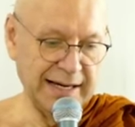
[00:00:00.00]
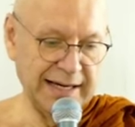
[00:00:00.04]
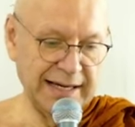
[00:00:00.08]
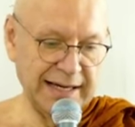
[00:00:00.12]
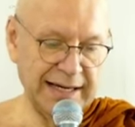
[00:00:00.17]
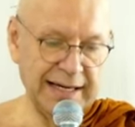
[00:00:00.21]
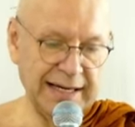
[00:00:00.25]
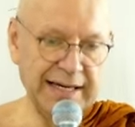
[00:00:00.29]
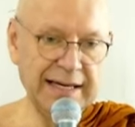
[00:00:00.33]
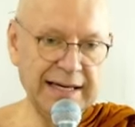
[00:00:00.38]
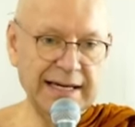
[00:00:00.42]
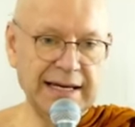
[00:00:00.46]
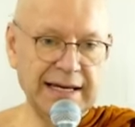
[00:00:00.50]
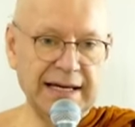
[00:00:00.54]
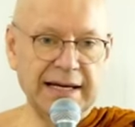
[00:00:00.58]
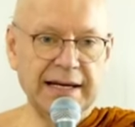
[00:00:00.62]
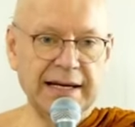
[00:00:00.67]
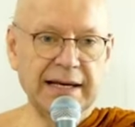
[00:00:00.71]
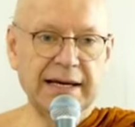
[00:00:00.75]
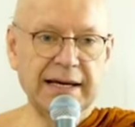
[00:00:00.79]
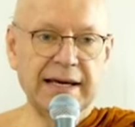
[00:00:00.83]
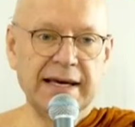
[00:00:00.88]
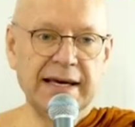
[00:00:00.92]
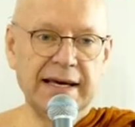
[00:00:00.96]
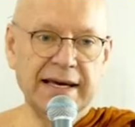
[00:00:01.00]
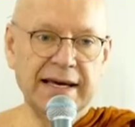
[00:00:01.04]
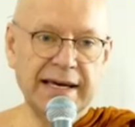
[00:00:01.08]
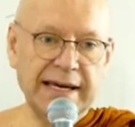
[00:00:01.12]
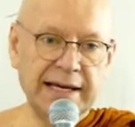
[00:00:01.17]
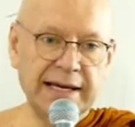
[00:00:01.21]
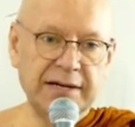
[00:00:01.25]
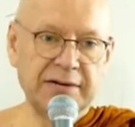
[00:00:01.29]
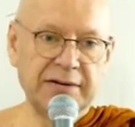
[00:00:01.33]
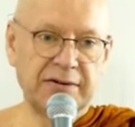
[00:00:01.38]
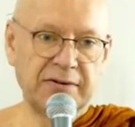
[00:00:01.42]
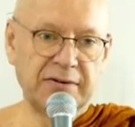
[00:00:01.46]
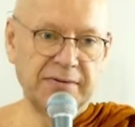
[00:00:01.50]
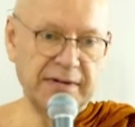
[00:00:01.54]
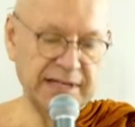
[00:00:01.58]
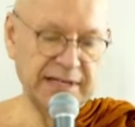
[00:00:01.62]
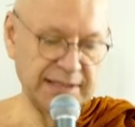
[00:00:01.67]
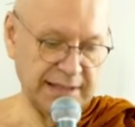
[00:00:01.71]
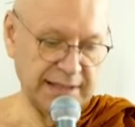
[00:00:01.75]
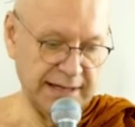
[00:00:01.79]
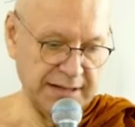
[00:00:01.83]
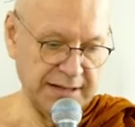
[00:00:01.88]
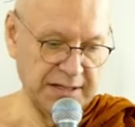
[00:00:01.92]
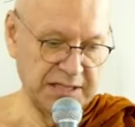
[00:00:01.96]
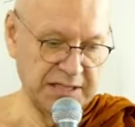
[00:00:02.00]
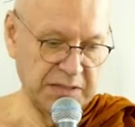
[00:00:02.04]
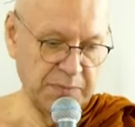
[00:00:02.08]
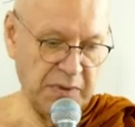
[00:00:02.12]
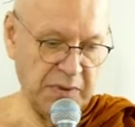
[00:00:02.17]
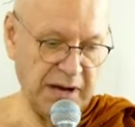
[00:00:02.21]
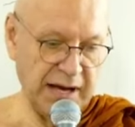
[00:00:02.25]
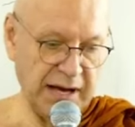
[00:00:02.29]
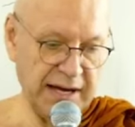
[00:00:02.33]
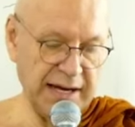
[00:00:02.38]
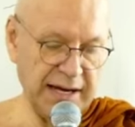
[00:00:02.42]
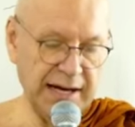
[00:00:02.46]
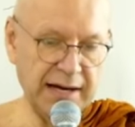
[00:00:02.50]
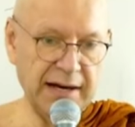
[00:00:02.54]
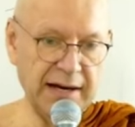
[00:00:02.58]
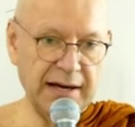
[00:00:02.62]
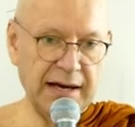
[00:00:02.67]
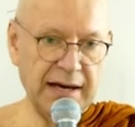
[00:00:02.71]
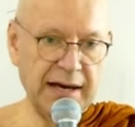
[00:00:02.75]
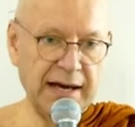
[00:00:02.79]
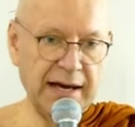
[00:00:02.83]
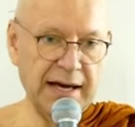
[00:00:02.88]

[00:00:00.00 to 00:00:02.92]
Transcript: Keen, interested, inspired,